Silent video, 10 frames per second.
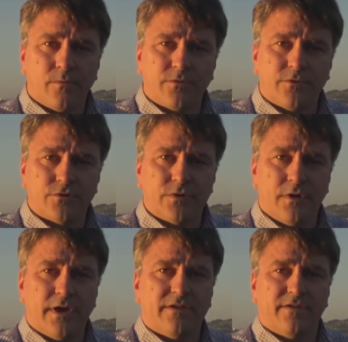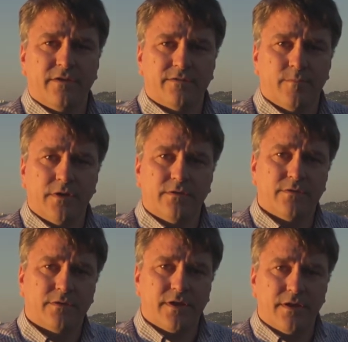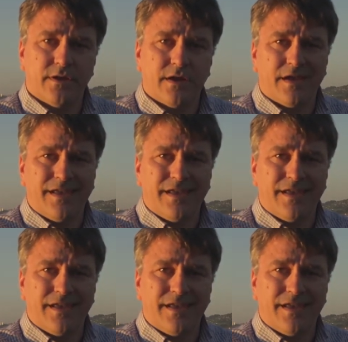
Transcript: Social assessment can